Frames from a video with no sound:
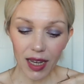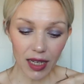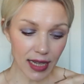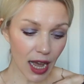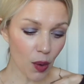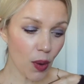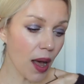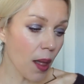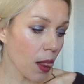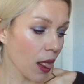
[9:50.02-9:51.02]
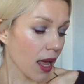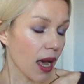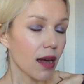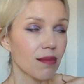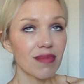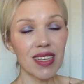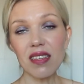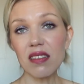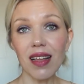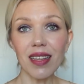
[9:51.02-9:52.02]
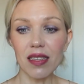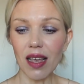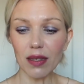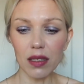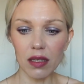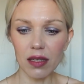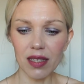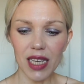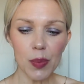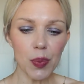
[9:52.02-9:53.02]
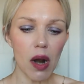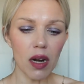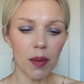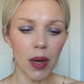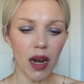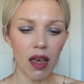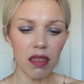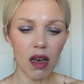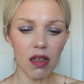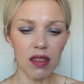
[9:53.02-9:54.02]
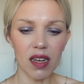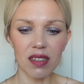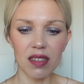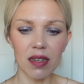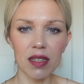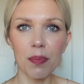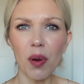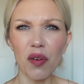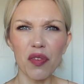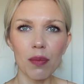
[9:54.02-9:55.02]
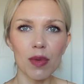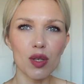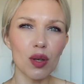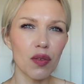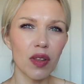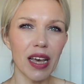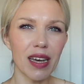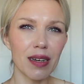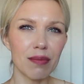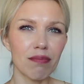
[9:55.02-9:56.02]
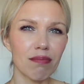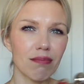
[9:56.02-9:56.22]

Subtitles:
Now, this is not exactly the skin product, but I thought that the perfume is sort of like a